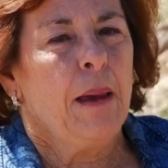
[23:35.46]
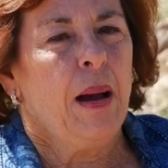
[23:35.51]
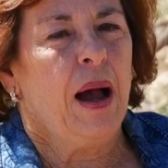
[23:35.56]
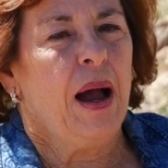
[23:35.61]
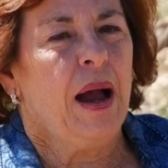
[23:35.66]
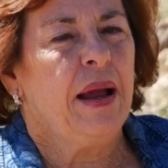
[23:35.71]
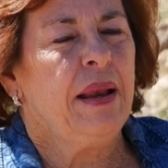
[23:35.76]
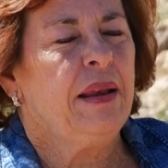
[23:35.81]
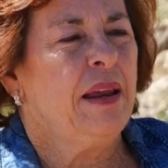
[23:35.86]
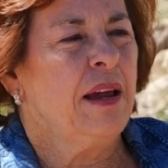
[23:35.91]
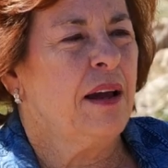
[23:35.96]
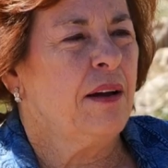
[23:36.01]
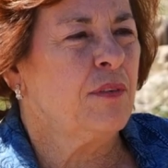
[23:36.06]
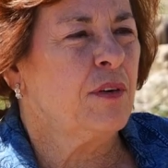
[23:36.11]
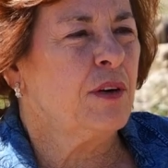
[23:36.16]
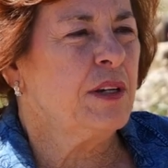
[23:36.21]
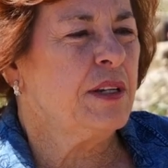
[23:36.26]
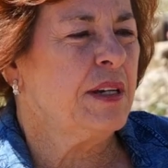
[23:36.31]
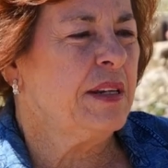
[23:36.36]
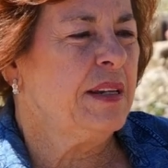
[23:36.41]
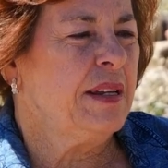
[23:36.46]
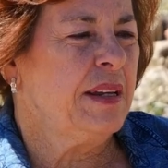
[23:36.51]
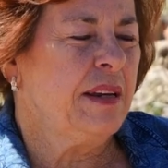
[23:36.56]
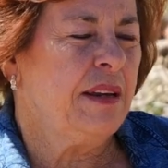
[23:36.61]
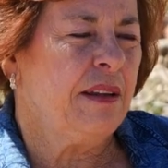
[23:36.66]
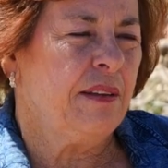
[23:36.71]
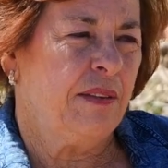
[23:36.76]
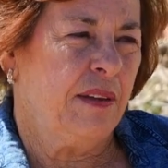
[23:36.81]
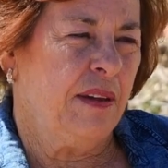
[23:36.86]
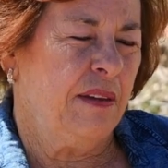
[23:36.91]
I never did
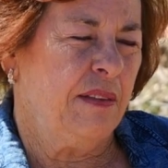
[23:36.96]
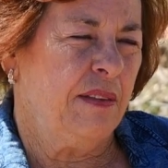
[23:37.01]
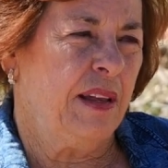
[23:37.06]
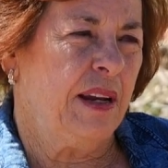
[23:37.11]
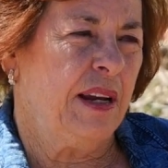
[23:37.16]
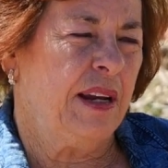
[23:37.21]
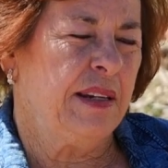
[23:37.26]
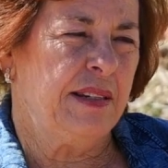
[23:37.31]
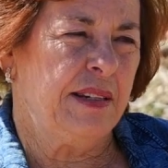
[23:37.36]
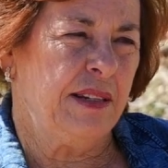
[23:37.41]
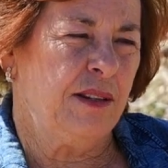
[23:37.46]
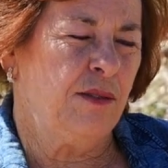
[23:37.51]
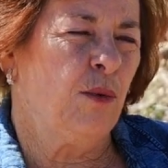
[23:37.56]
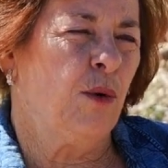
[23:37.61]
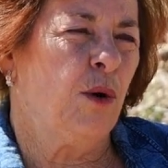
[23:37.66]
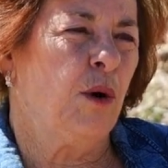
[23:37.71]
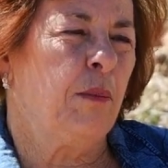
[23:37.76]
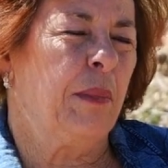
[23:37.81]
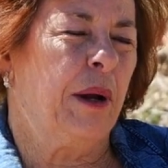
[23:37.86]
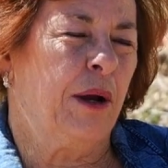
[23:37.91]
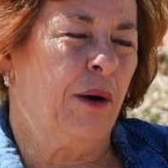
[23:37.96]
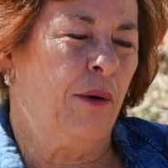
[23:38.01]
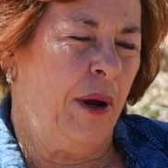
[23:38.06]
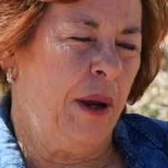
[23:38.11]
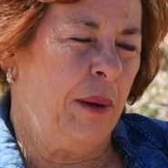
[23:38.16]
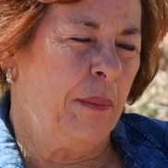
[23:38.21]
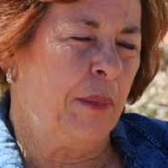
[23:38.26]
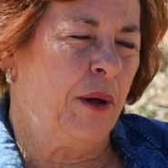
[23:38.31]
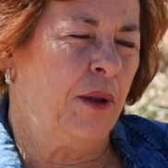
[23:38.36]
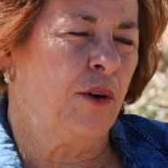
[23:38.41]
anything that I didn't want my
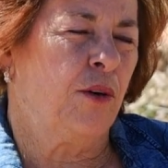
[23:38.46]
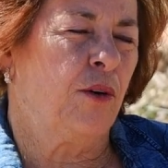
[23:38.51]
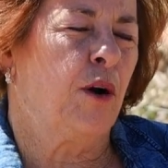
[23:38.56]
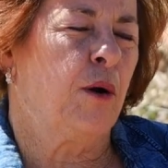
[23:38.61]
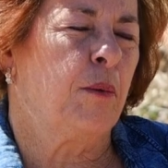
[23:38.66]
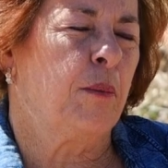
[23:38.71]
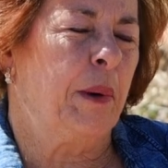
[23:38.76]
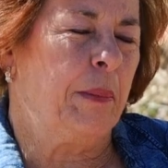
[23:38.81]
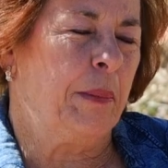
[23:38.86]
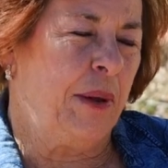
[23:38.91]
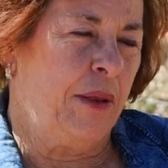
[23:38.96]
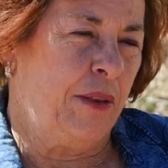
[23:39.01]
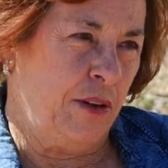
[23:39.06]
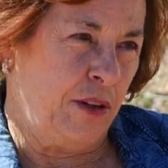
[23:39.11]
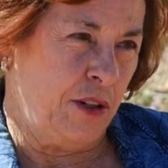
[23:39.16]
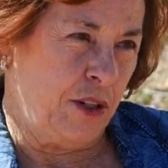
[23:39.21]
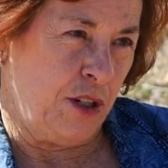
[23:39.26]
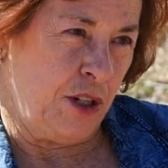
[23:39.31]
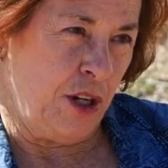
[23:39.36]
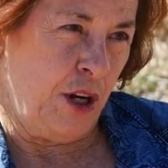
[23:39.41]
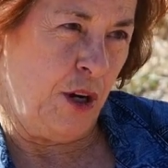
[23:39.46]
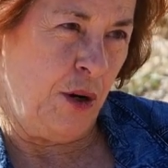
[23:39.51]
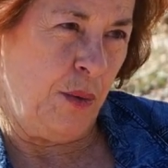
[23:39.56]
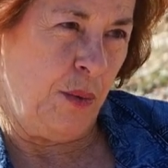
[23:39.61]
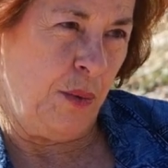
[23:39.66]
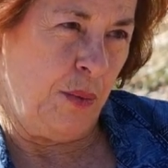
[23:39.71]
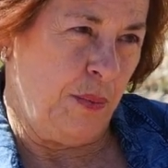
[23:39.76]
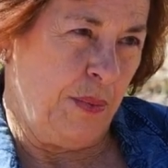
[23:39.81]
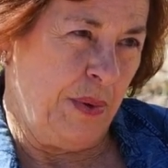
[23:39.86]
grandmother or my mother to know.